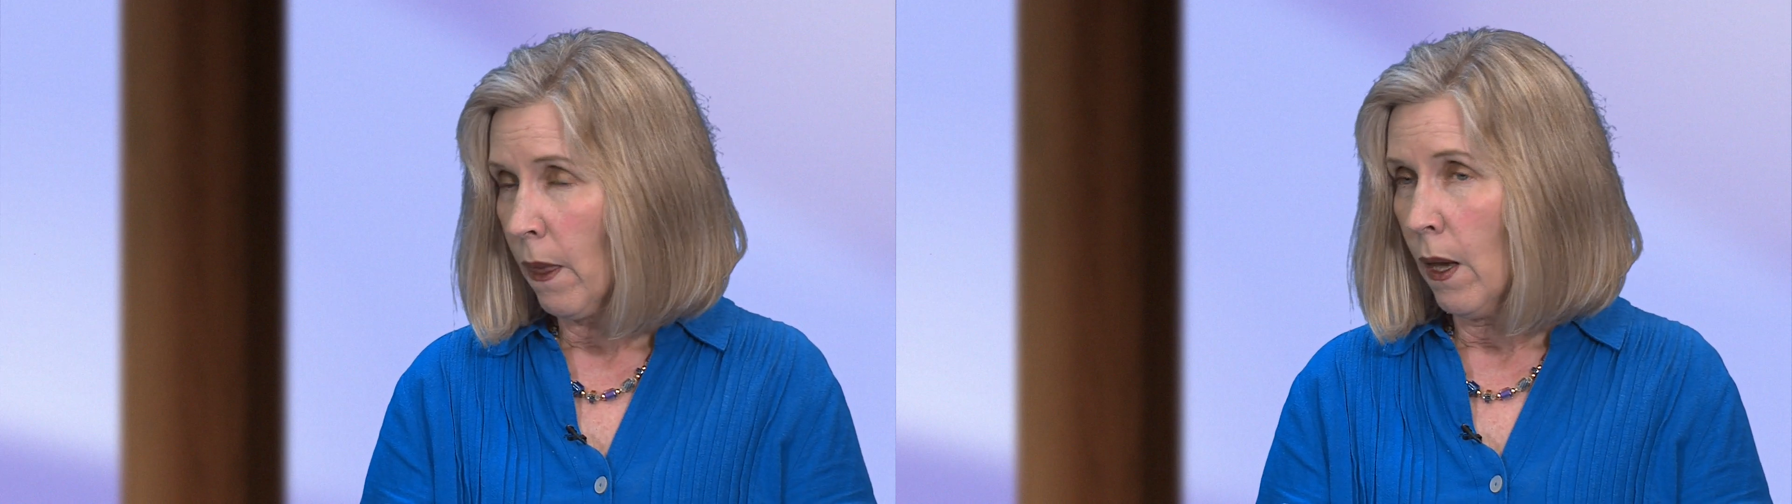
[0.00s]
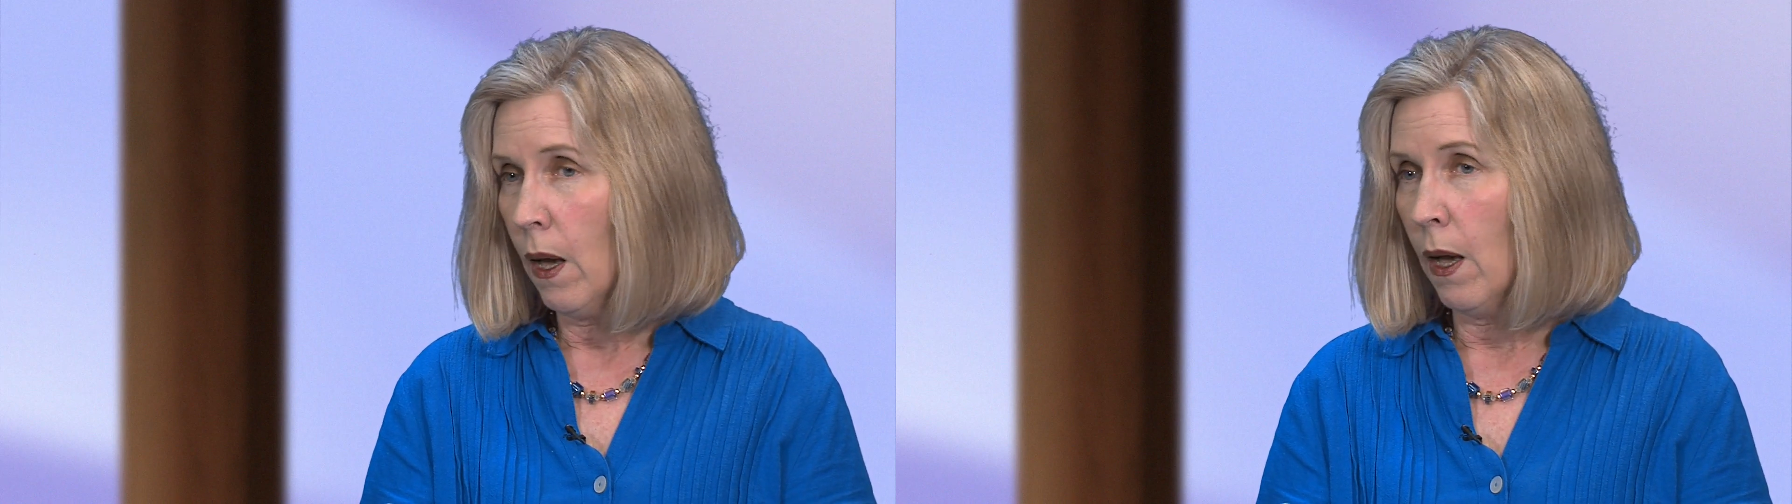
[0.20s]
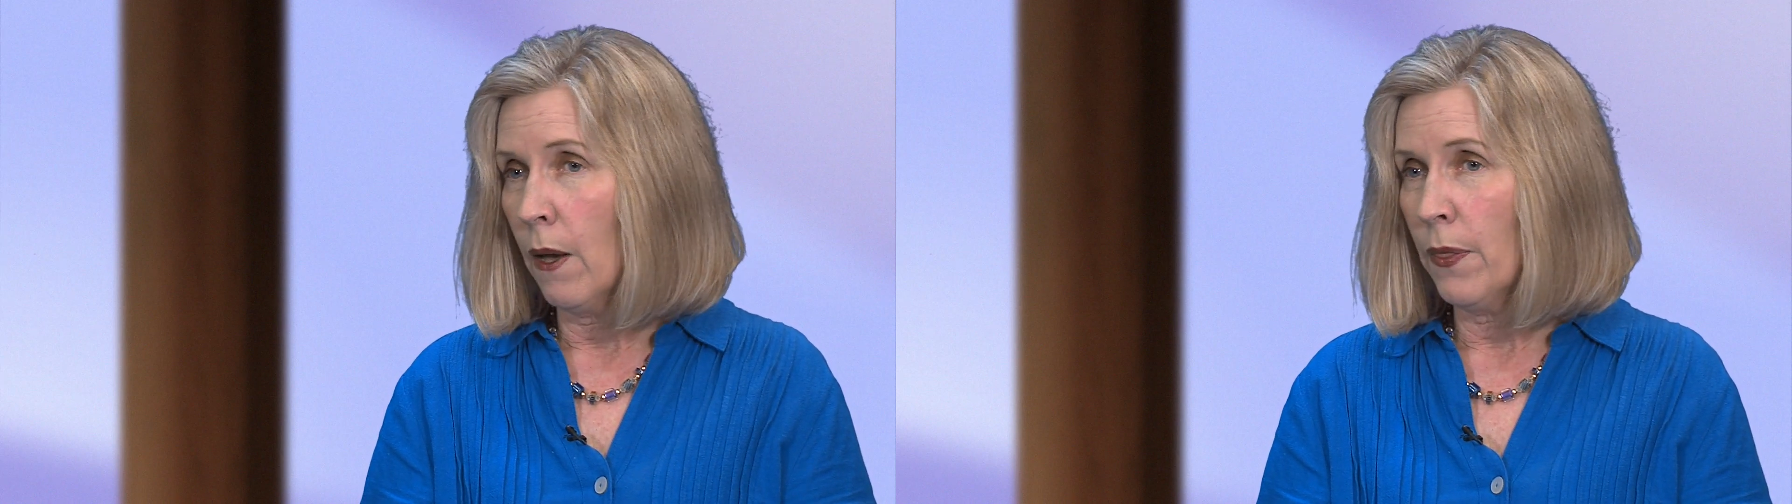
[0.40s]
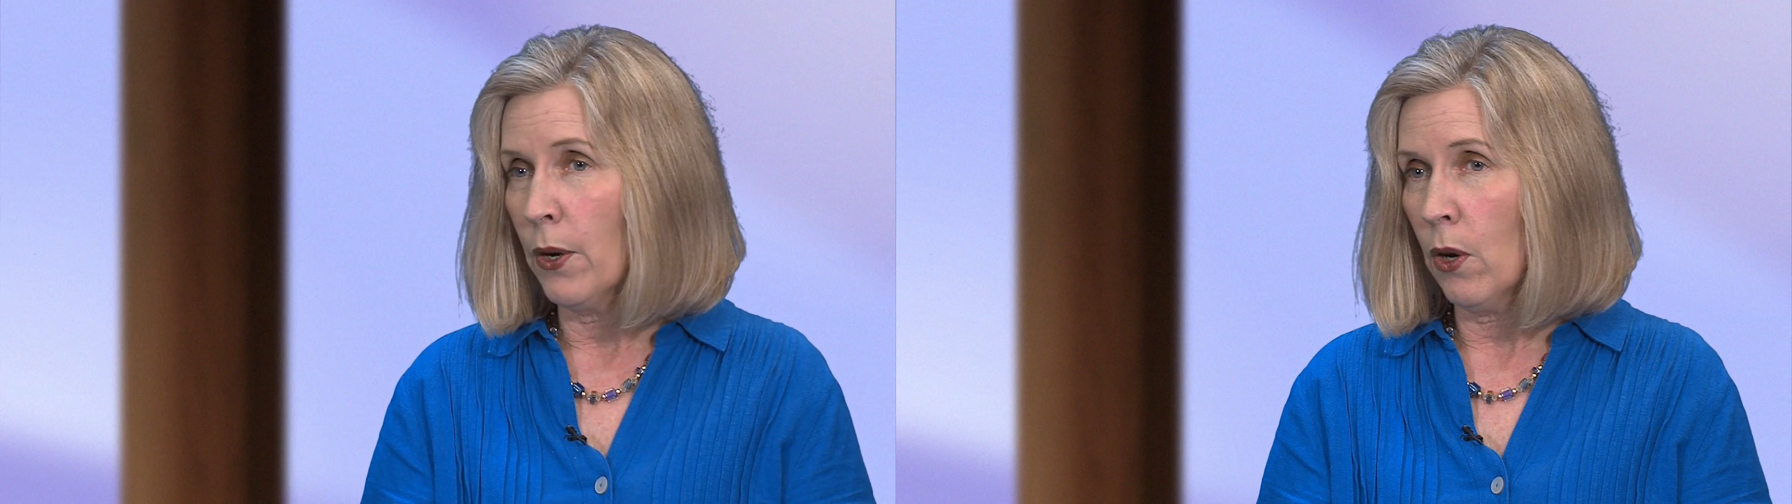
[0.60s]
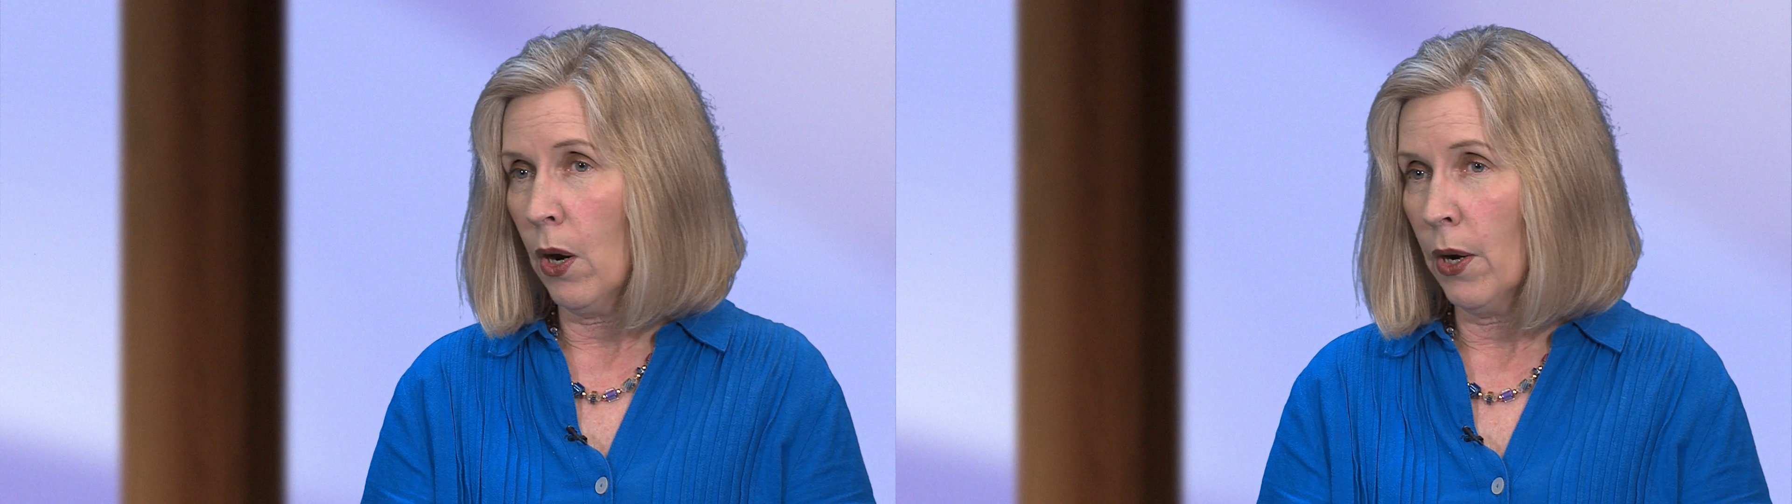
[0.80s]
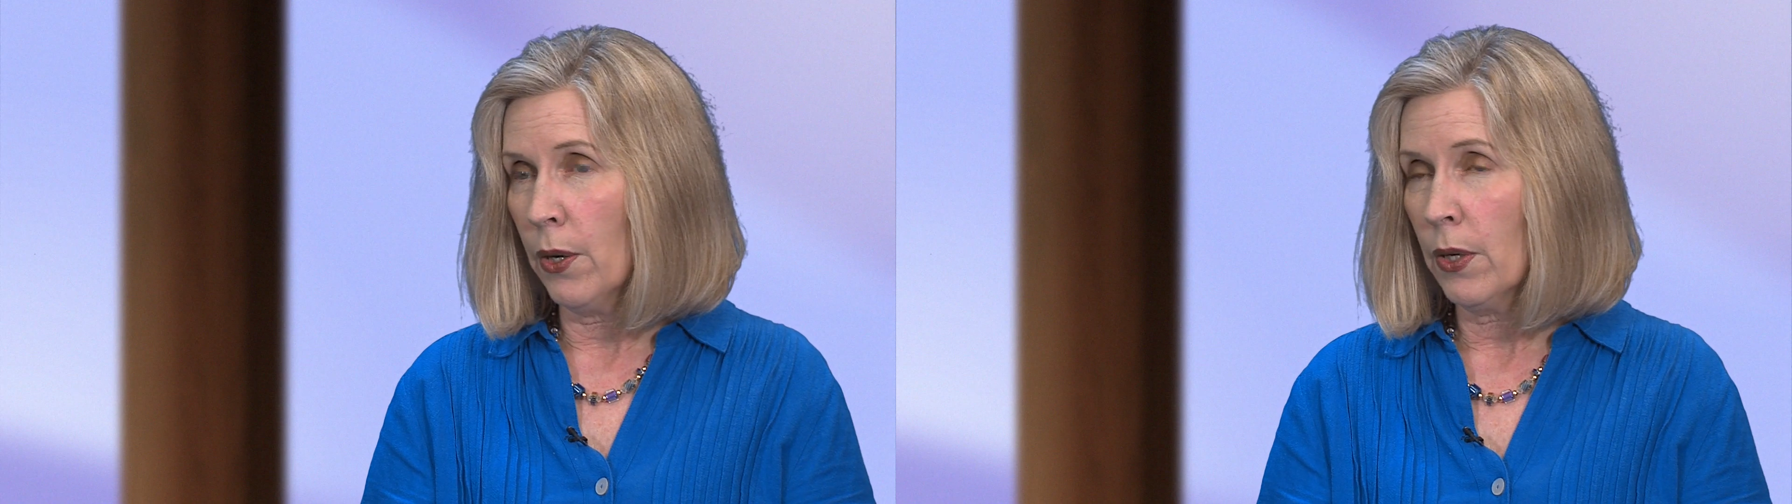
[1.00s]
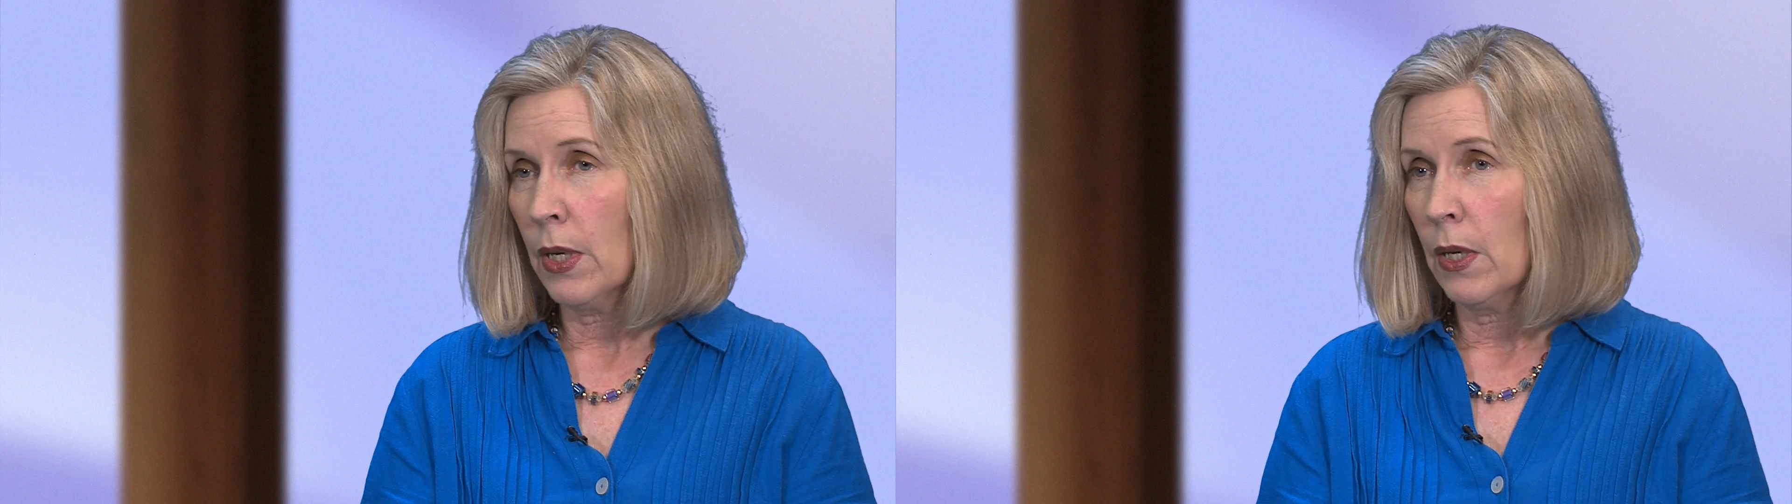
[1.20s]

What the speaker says: There are